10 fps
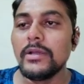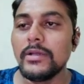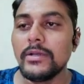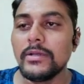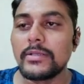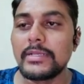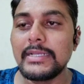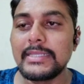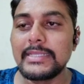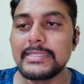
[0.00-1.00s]
Read
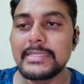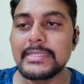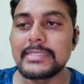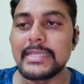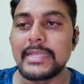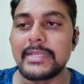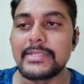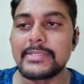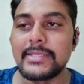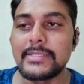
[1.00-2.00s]
these
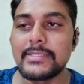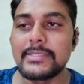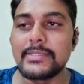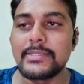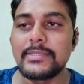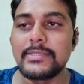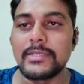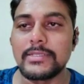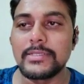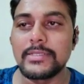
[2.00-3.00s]
sentences. Yes,
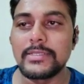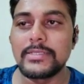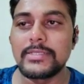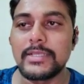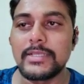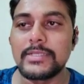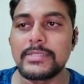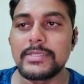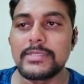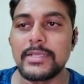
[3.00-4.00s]
these sentences
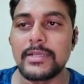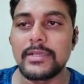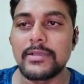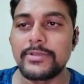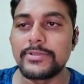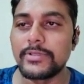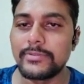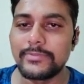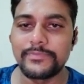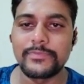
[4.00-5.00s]
are written
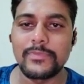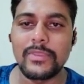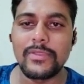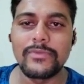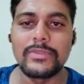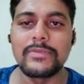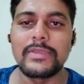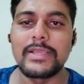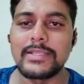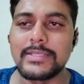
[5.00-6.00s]
with, we can
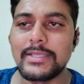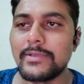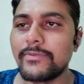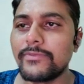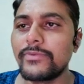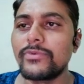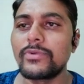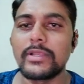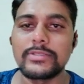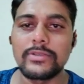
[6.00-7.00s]
say, few kinds
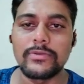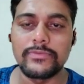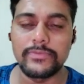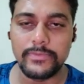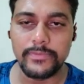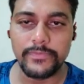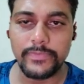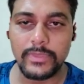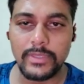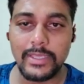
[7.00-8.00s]
of
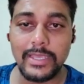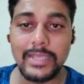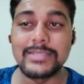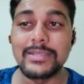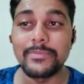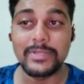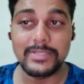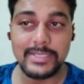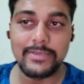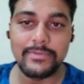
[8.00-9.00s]
examples given
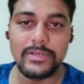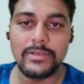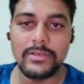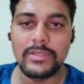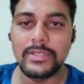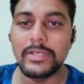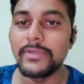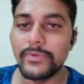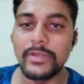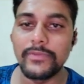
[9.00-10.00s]
in a
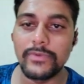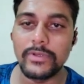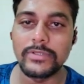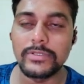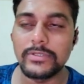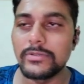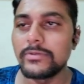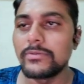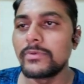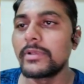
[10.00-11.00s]
different one.
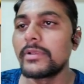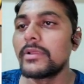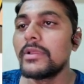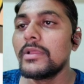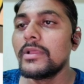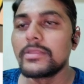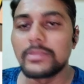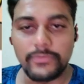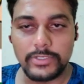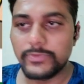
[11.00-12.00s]
The first
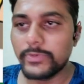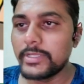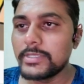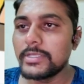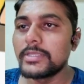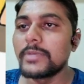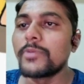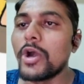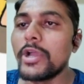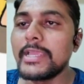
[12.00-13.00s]
one is: the boy
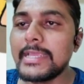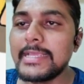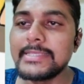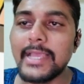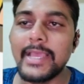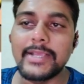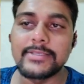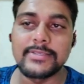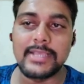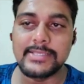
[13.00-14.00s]
is
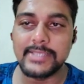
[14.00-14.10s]
exercising.